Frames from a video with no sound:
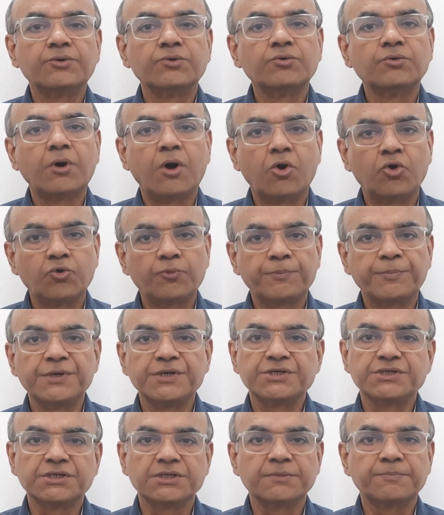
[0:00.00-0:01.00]
to
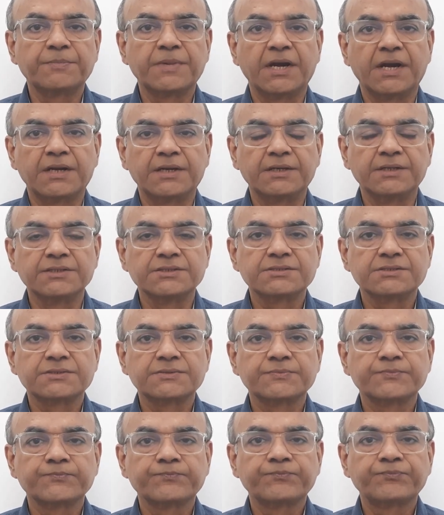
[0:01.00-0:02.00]
outpatient
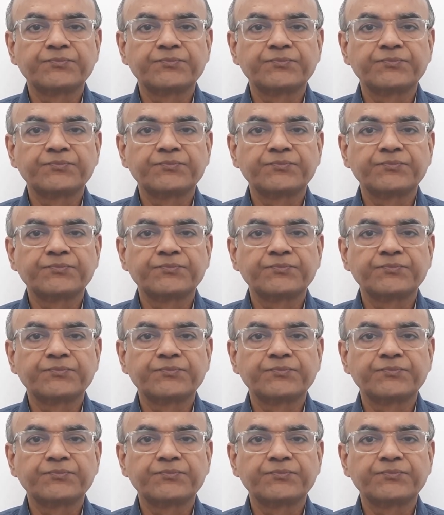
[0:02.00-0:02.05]
practice.